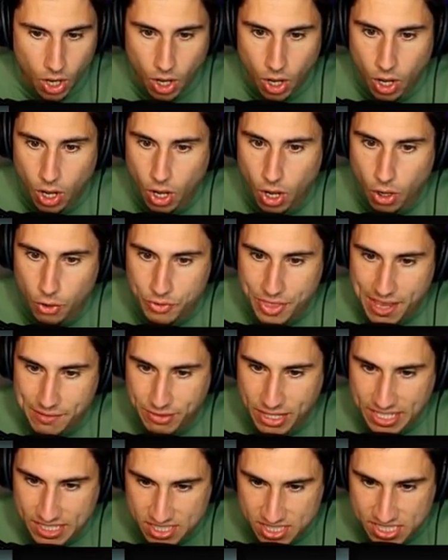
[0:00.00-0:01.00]
Oh, they
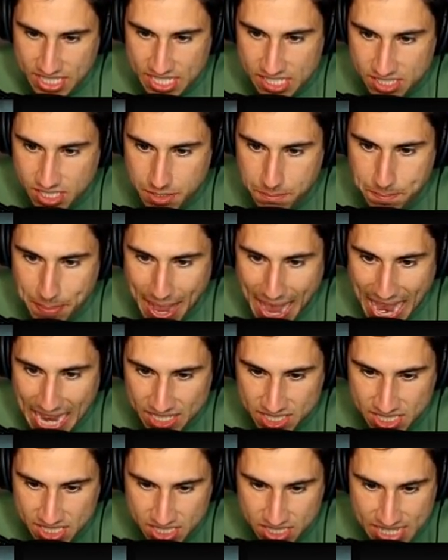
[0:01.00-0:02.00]
have like season
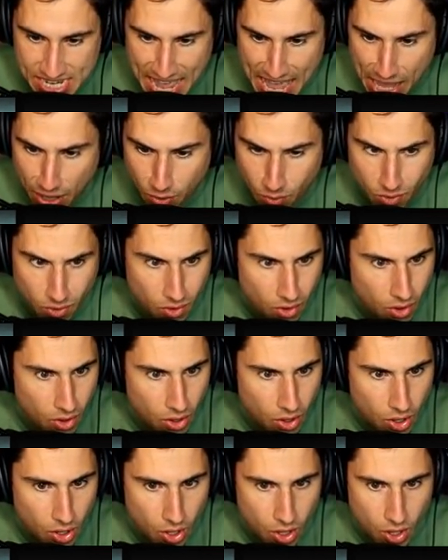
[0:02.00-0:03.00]
passes now?
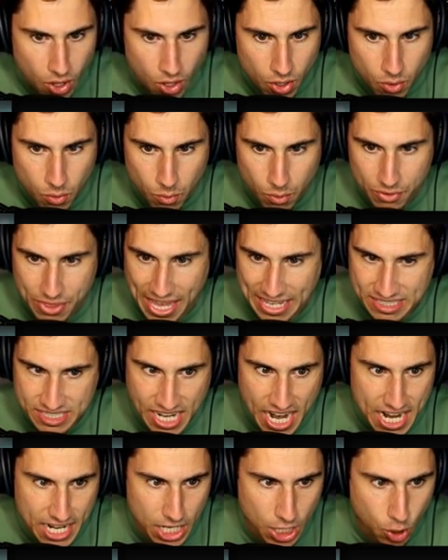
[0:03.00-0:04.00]
Well, that's
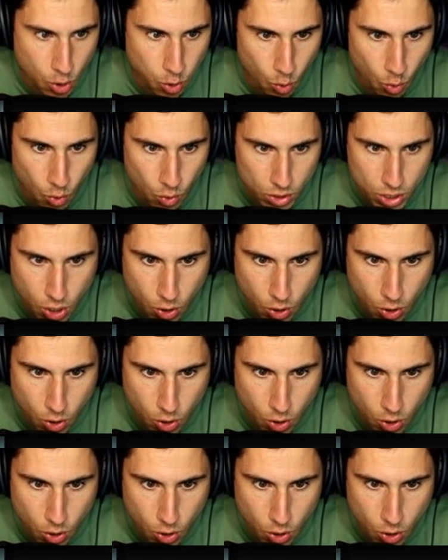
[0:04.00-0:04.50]
kind of cool.